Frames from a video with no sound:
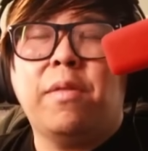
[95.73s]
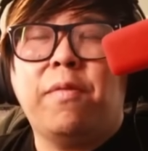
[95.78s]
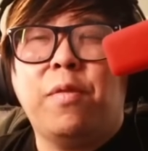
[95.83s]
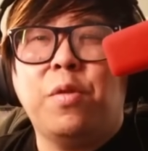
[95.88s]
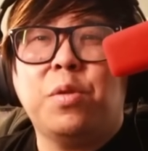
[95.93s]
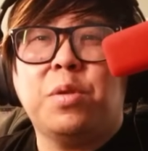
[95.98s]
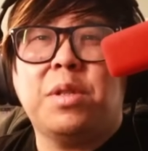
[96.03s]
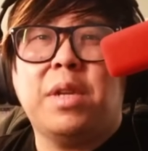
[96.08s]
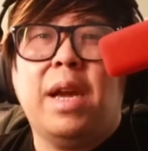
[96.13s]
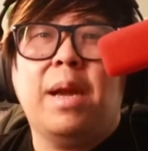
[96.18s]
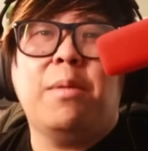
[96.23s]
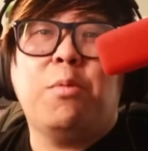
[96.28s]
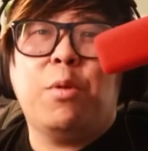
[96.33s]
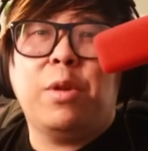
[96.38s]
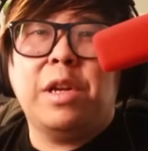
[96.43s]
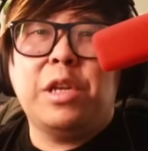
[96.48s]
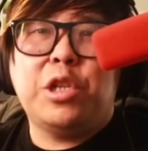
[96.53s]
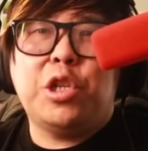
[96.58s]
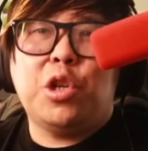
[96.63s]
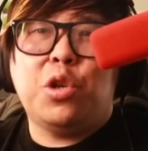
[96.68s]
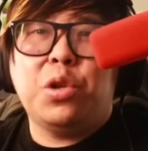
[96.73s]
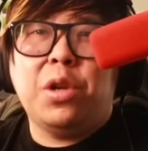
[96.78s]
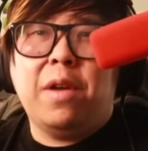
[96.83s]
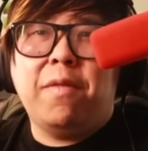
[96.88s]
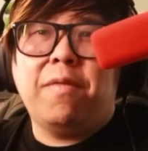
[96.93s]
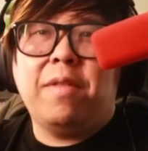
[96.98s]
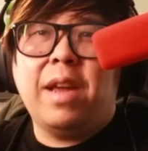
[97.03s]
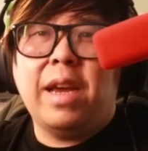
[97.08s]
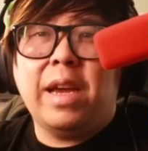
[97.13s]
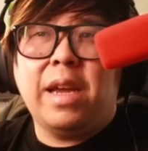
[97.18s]
first time where they showed
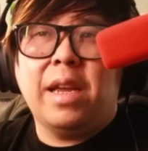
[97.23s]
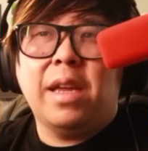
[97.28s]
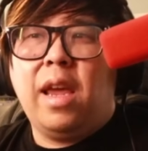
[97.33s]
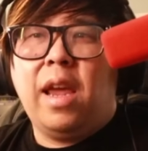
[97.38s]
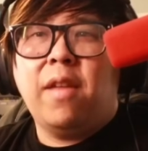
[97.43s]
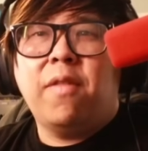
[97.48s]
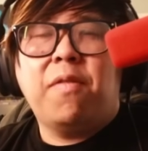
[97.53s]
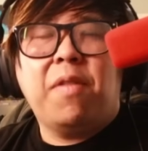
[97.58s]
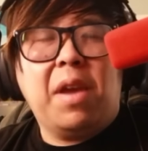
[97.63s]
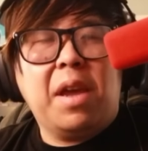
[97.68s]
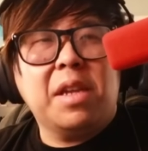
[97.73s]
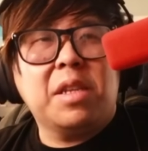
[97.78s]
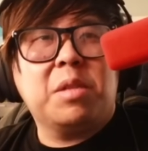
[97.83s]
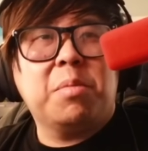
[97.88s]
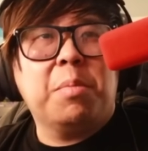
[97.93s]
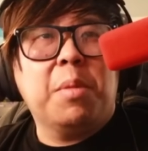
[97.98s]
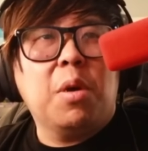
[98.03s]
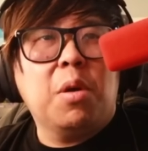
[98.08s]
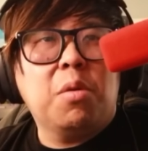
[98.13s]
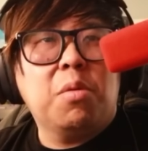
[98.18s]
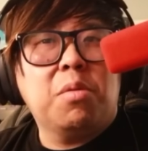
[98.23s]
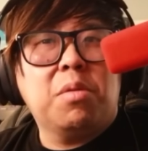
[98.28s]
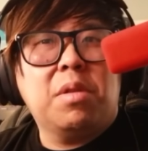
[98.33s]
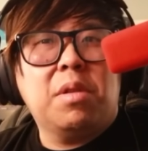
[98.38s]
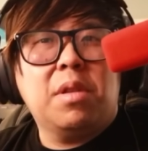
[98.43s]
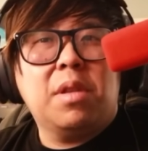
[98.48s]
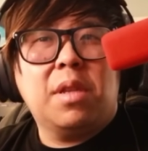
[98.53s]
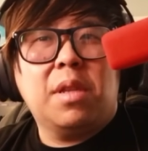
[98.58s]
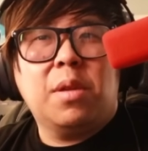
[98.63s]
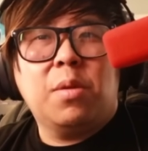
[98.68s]
off like advanced mode
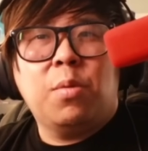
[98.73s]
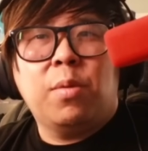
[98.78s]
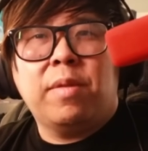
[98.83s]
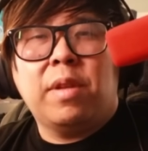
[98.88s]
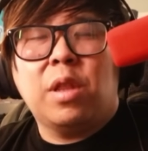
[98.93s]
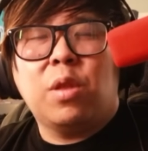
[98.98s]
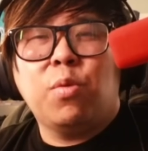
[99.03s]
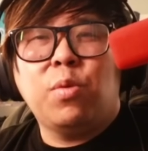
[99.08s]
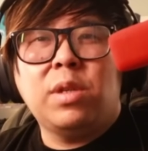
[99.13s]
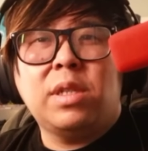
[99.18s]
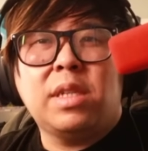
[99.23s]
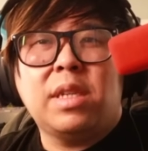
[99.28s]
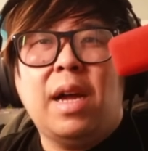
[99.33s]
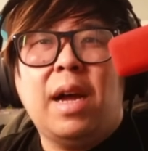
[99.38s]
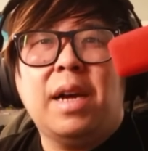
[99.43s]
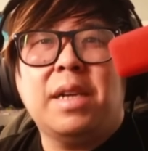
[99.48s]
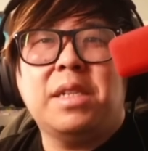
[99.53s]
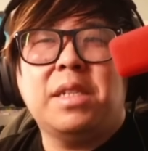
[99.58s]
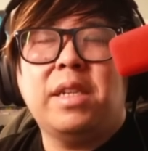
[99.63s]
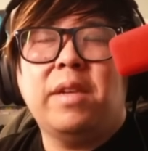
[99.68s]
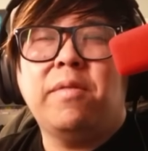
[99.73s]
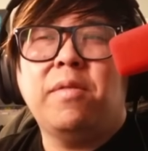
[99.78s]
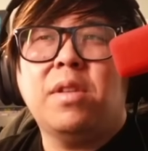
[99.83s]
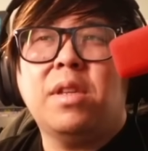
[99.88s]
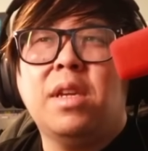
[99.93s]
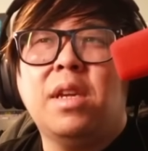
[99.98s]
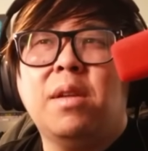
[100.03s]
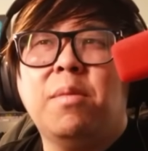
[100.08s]
with the three stocks and everything,